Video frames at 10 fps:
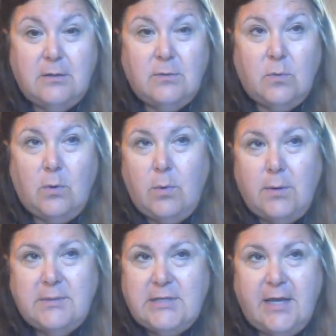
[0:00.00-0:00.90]
Well, what
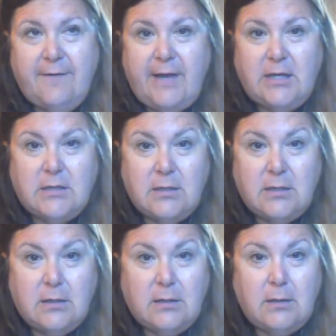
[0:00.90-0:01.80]
was the event?
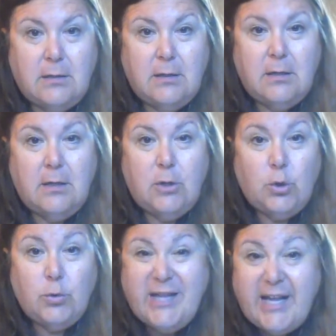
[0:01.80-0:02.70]

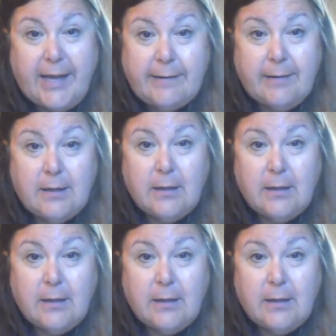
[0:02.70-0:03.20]
Who did it?